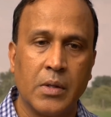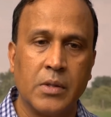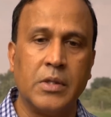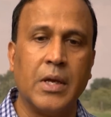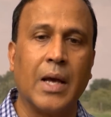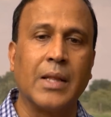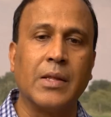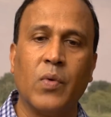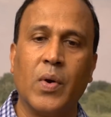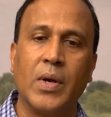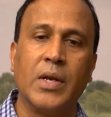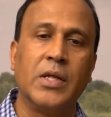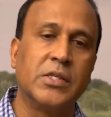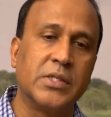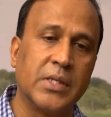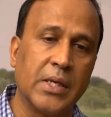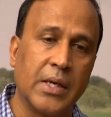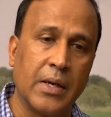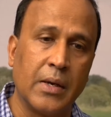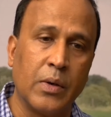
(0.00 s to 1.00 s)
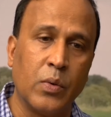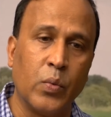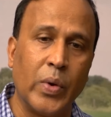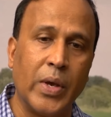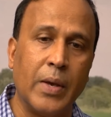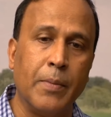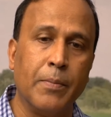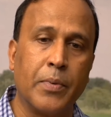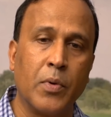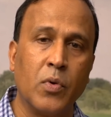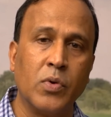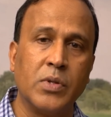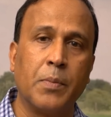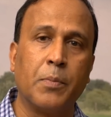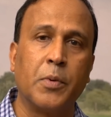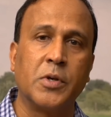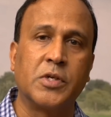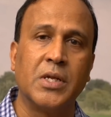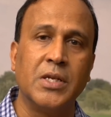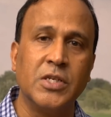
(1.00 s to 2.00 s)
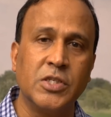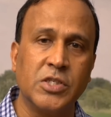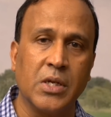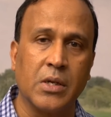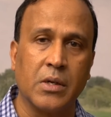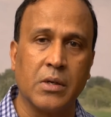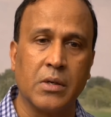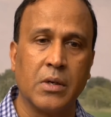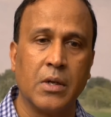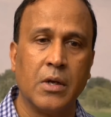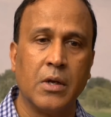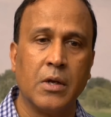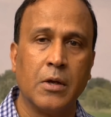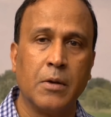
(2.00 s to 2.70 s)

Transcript: The other one is we improve the potential